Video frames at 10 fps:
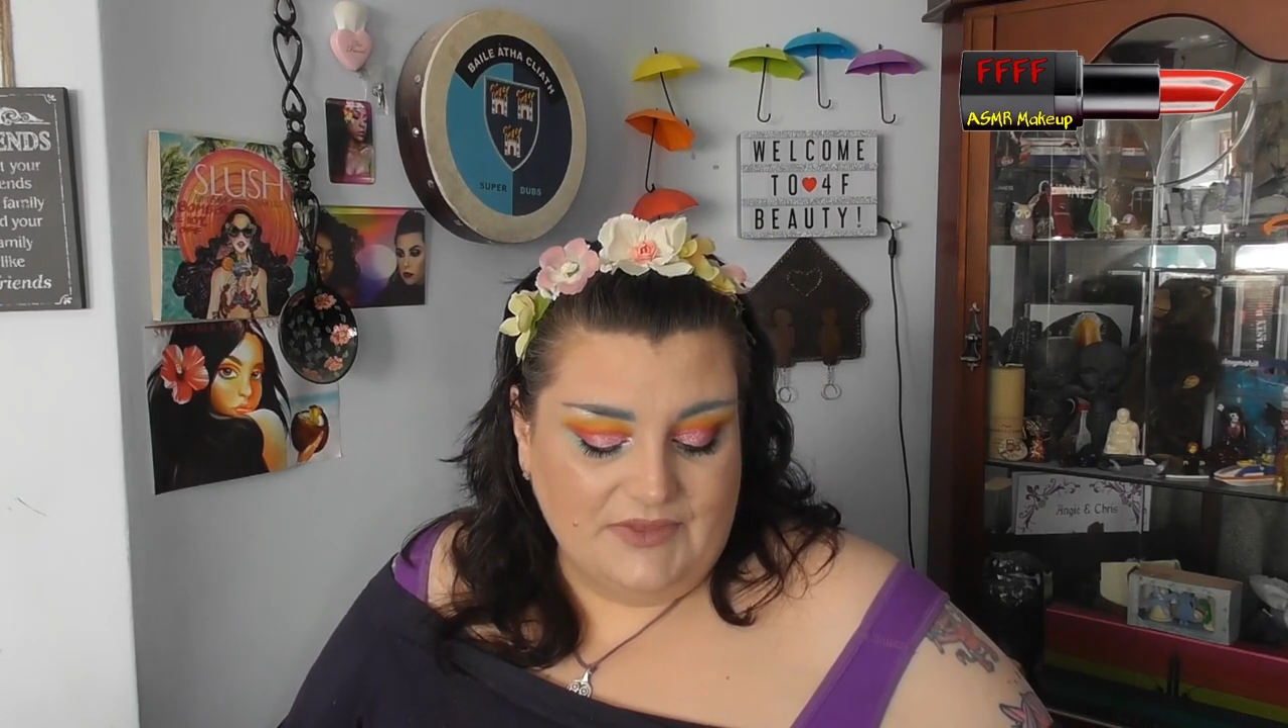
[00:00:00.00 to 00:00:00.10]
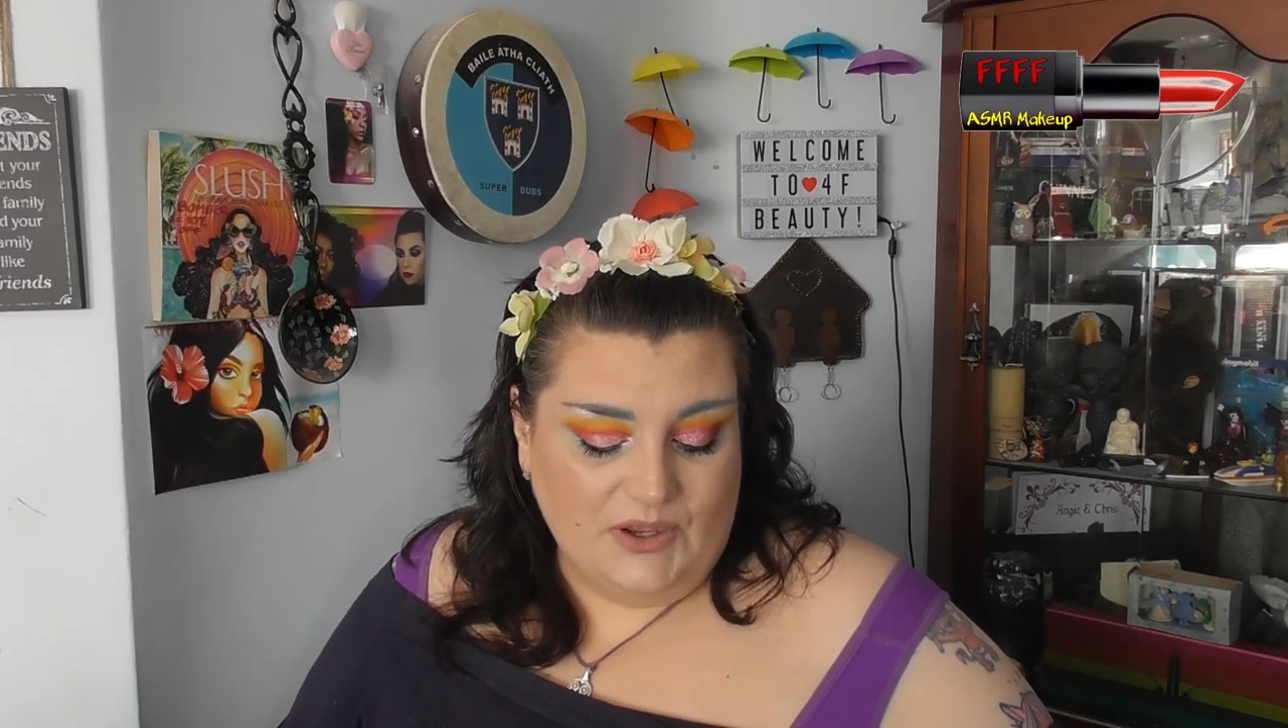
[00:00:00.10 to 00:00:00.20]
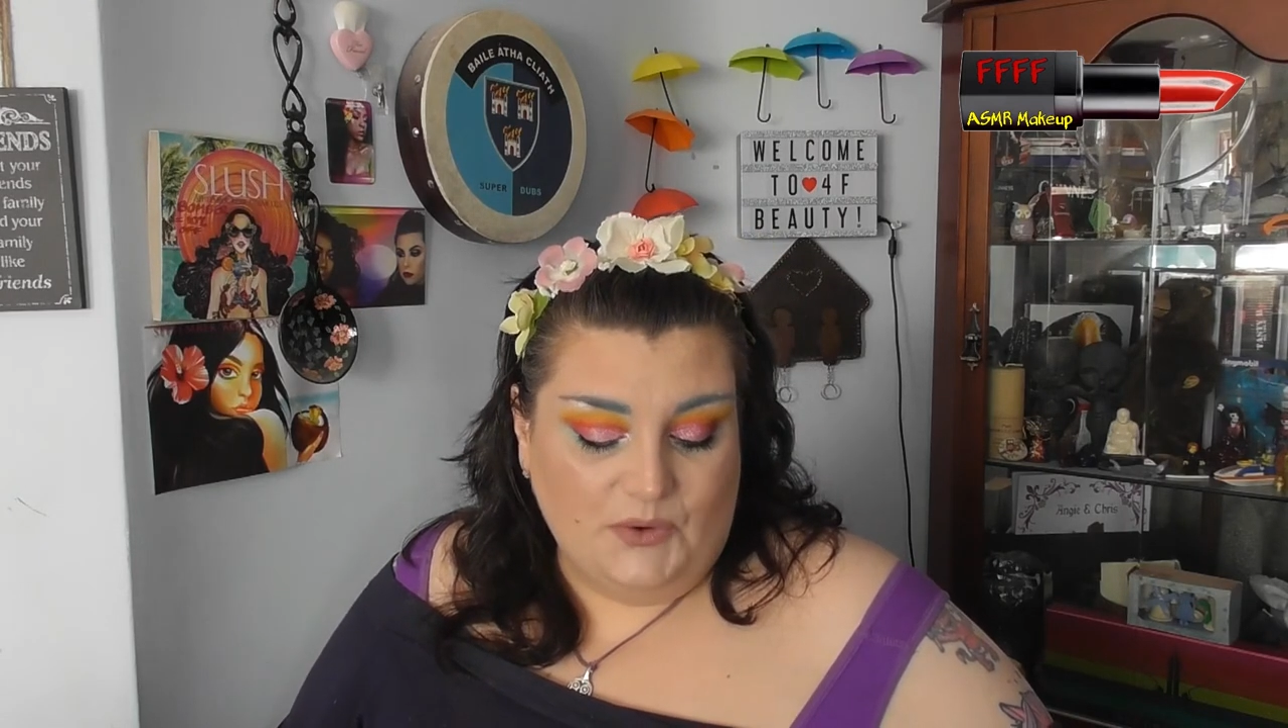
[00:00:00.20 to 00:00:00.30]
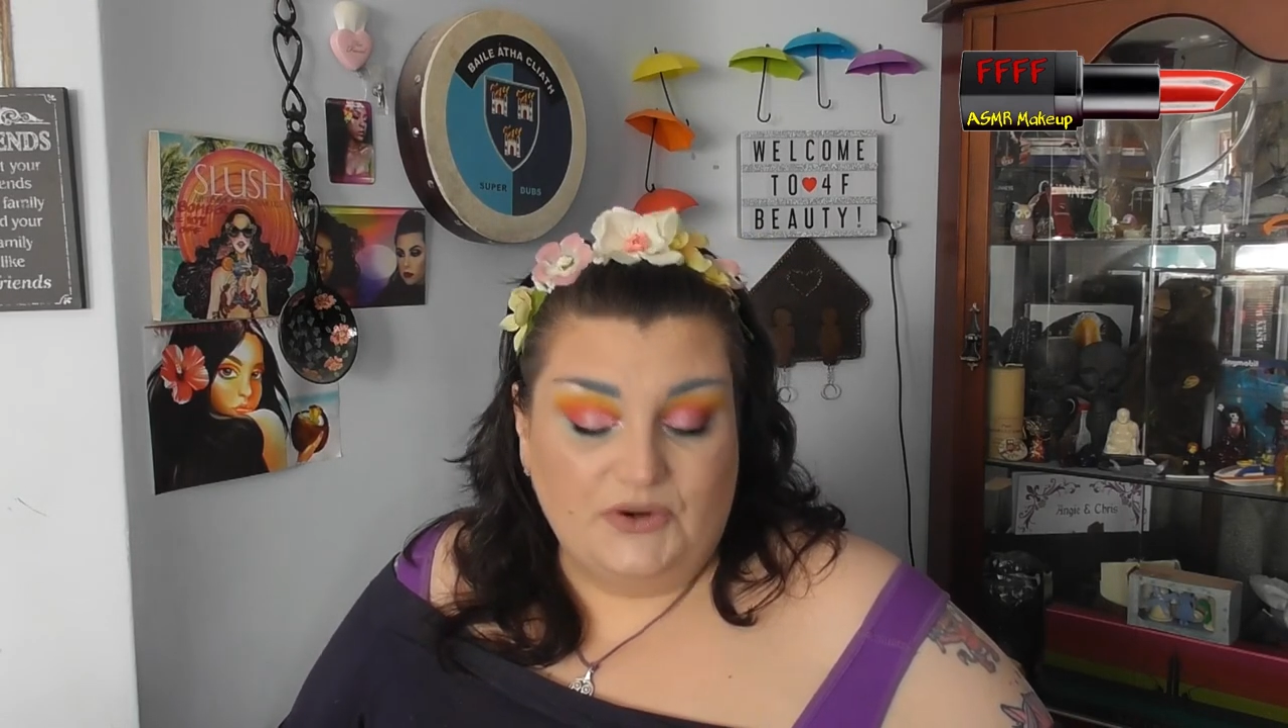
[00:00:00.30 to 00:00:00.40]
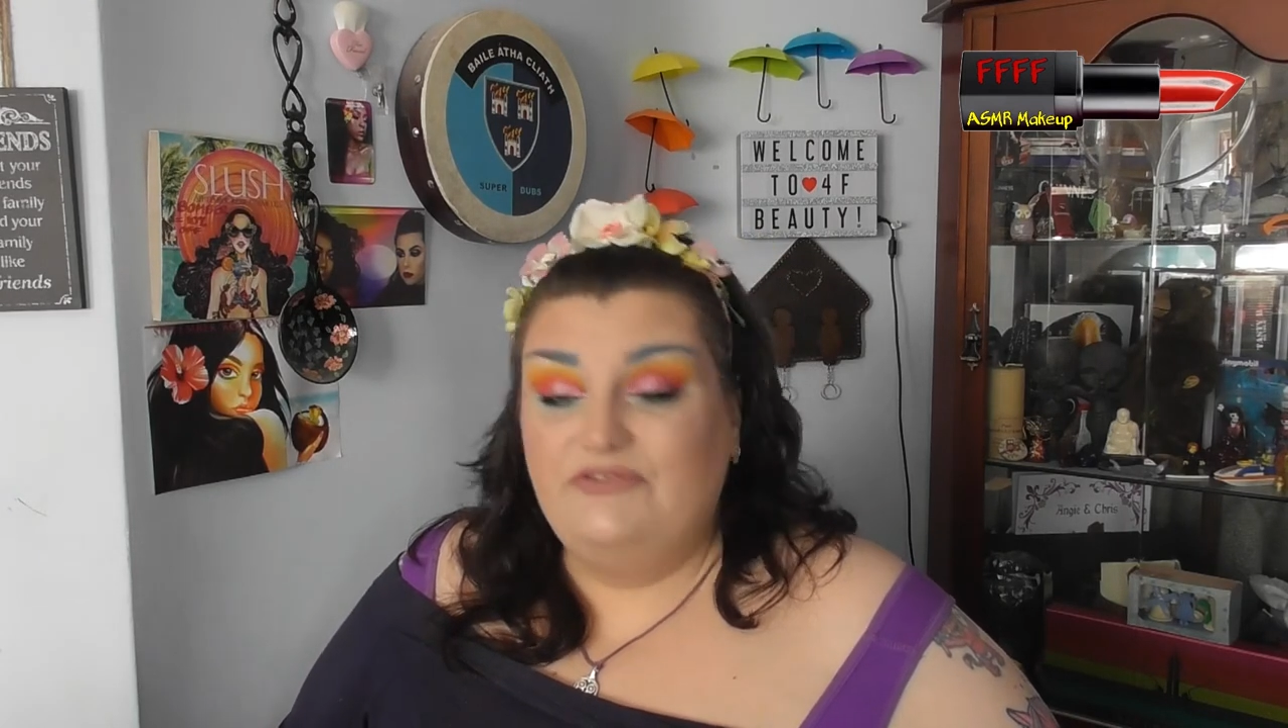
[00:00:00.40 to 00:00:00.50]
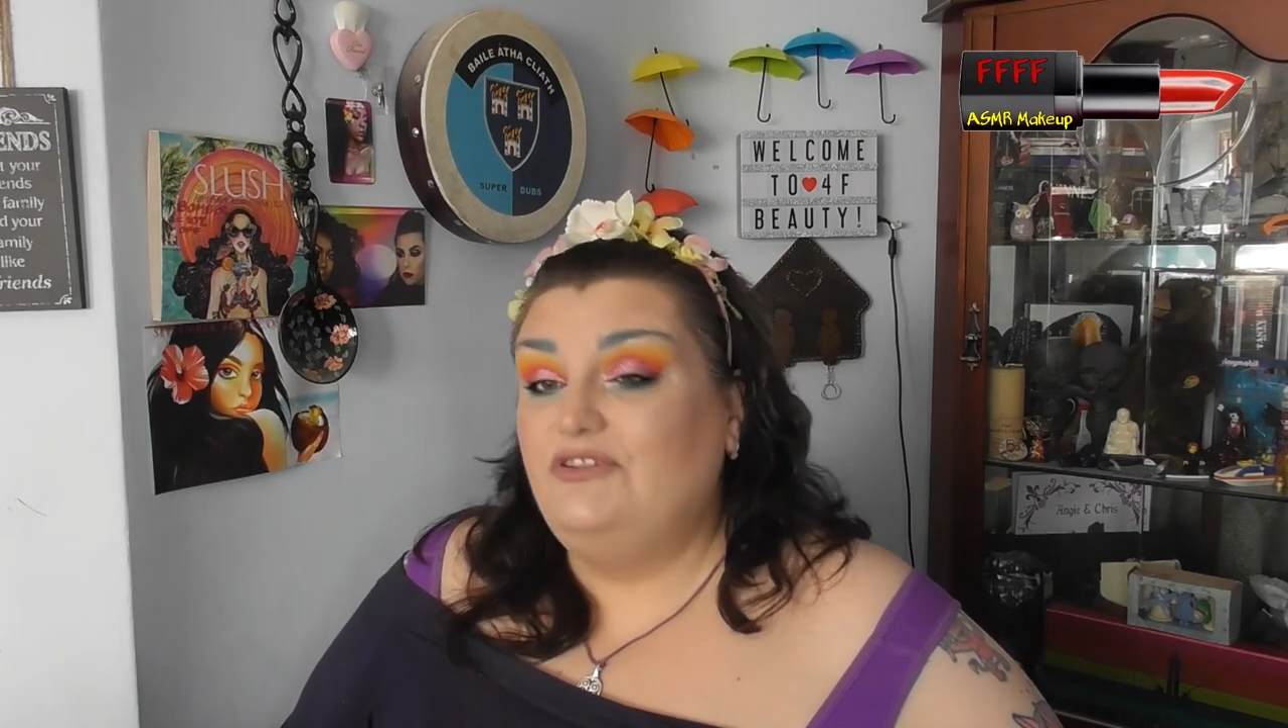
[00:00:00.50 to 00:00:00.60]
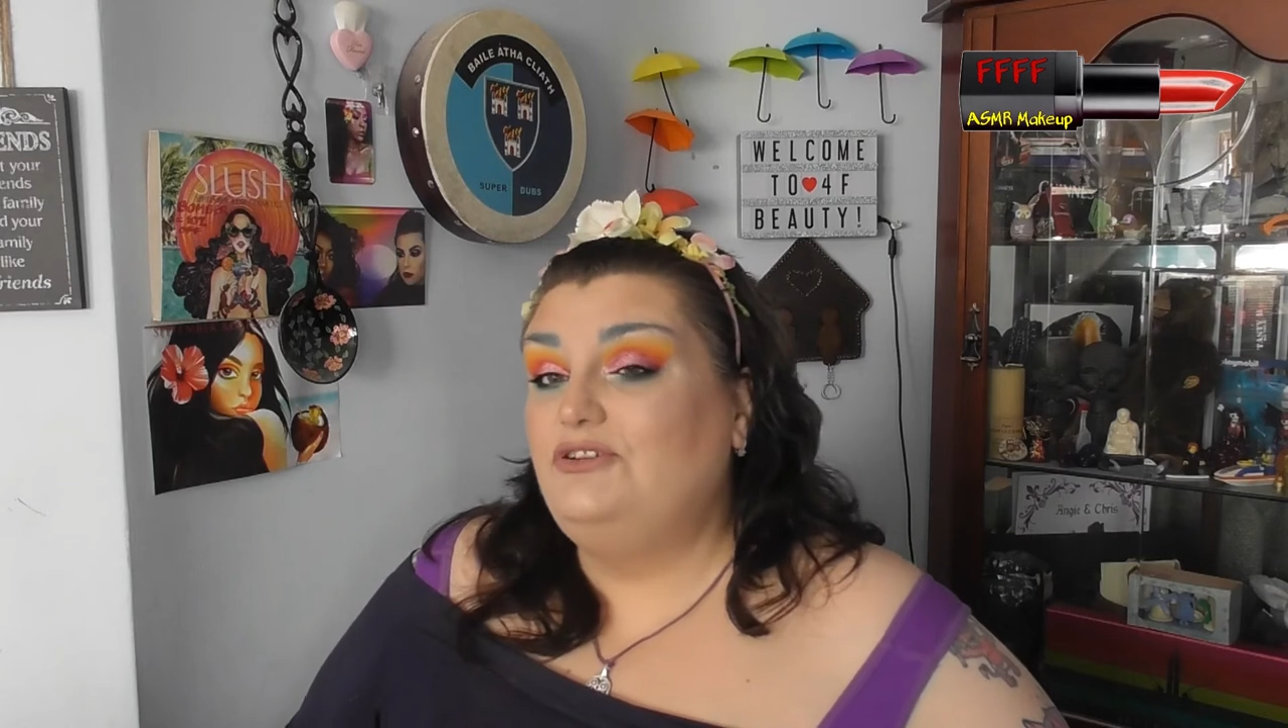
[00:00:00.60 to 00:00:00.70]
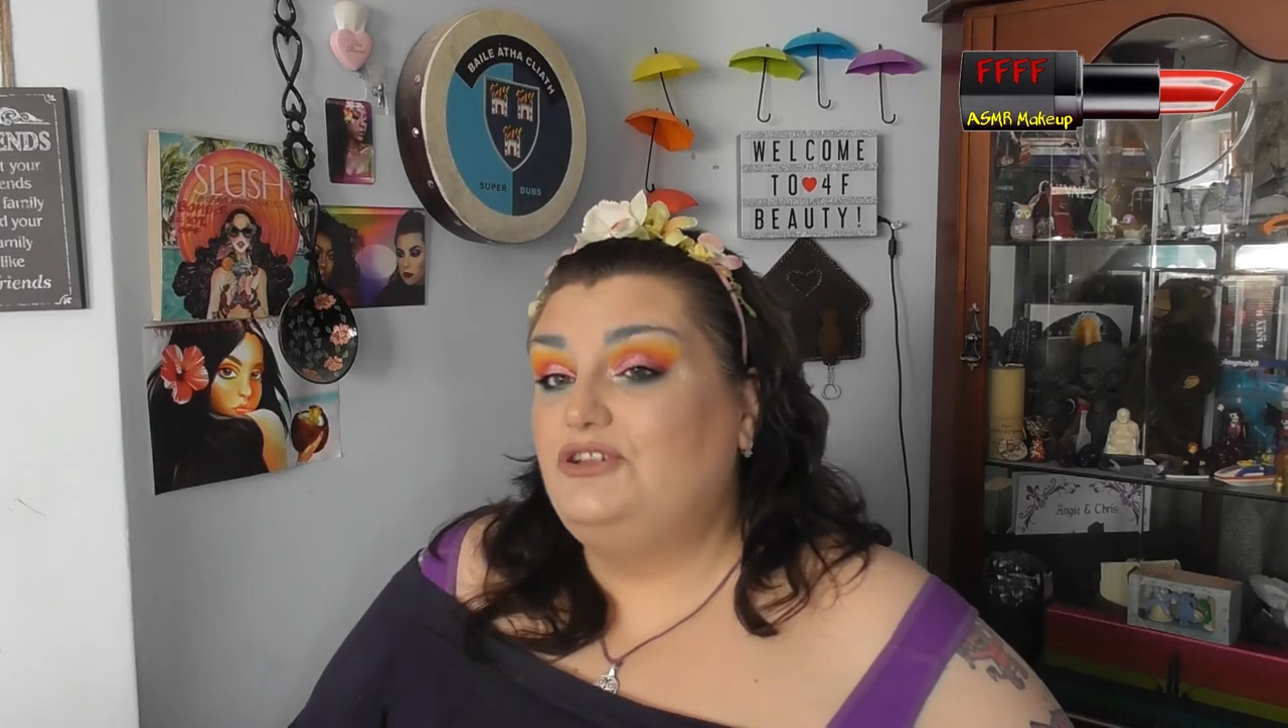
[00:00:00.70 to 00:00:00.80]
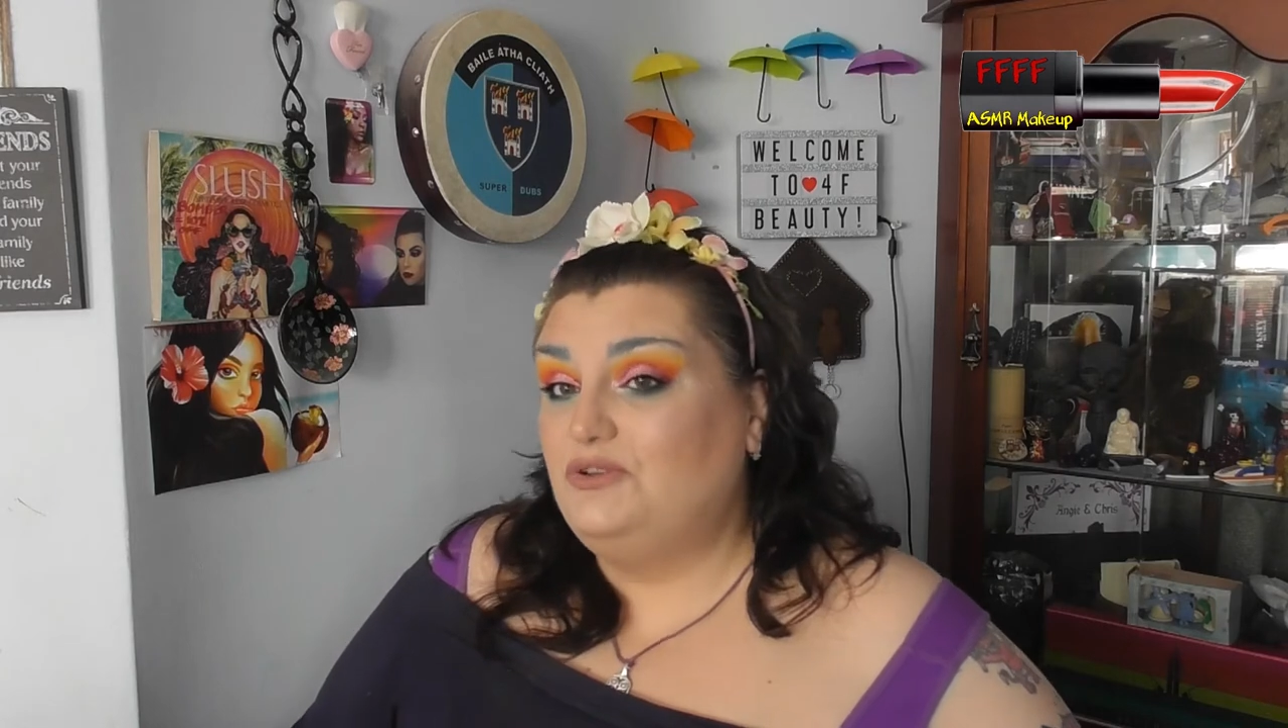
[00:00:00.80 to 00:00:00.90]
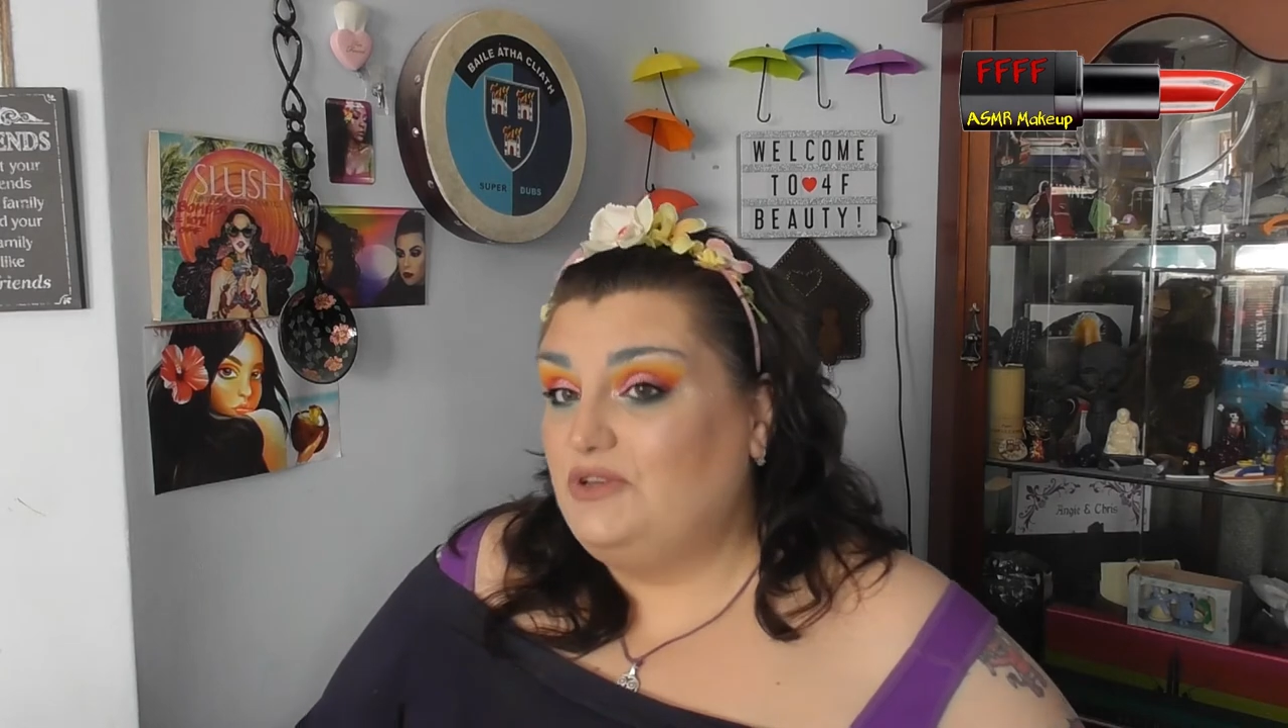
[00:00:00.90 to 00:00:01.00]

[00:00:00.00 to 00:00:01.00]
Or if you do